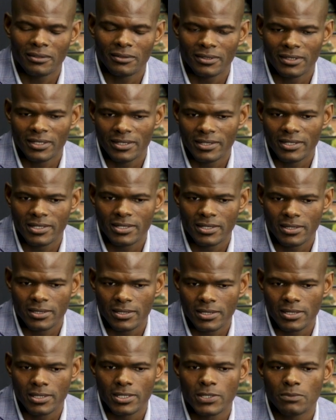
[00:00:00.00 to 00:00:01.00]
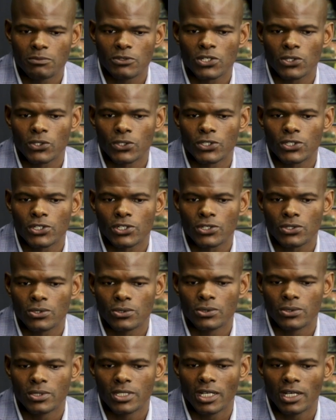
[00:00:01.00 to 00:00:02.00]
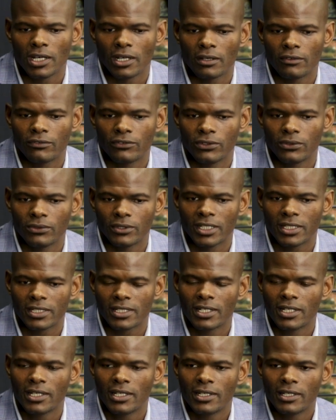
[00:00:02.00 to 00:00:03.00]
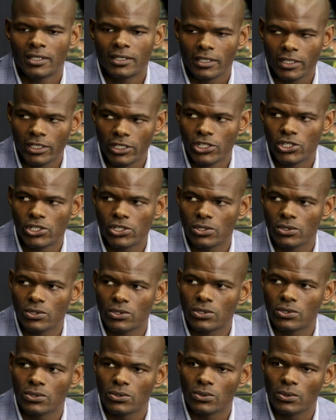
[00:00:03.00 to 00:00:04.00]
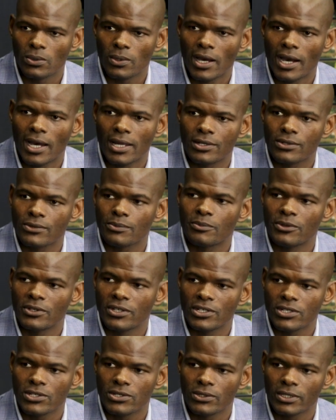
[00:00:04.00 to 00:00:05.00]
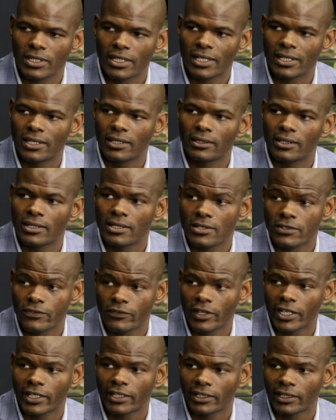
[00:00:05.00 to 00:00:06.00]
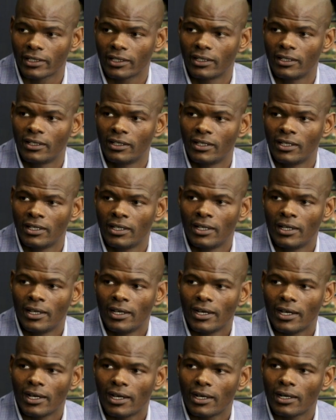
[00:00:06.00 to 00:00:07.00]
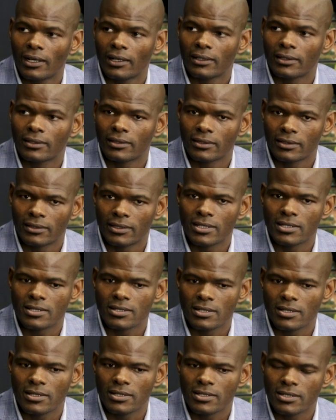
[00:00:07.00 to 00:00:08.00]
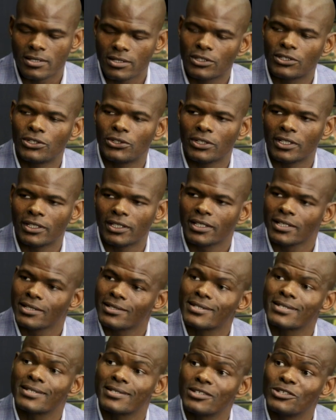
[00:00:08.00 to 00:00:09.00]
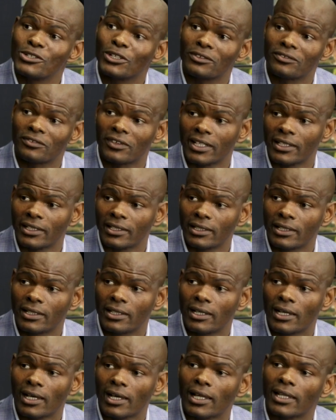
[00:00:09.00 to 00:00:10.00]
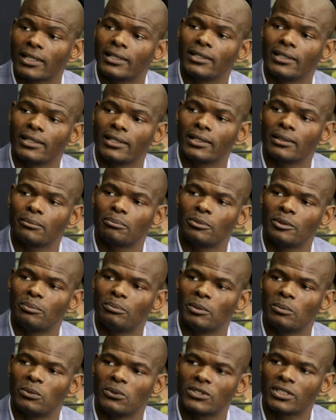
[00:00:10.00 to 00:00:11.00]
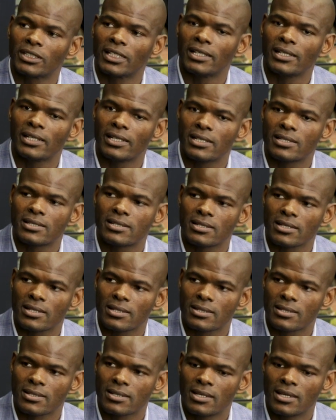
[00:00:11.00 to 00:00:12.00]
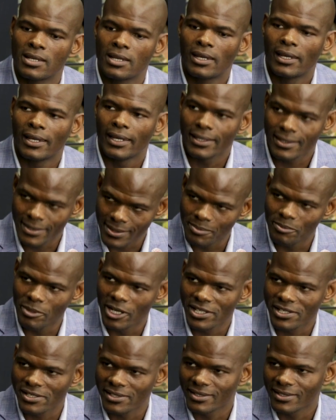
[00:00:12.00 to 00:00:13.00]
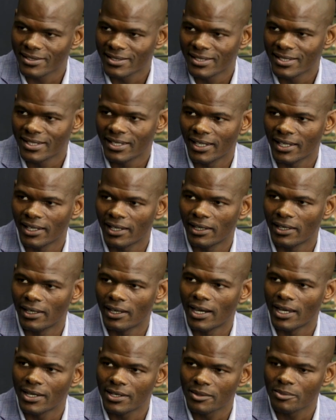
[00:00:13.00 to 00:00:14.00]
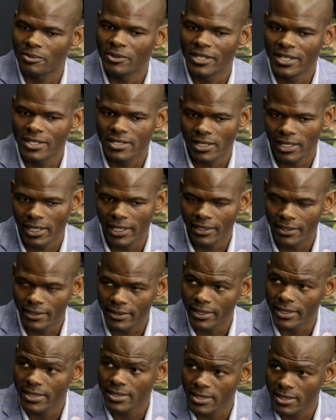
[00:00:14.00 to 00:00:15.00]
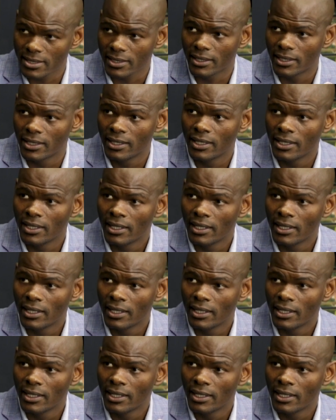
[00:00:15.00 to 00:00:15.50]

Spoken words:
there's this misconstrued view that the issue to entrepreneurs not getting there is funding. There's a theory that it's not funding. I think people say it's the passion. Entrepreneurs are unrealistic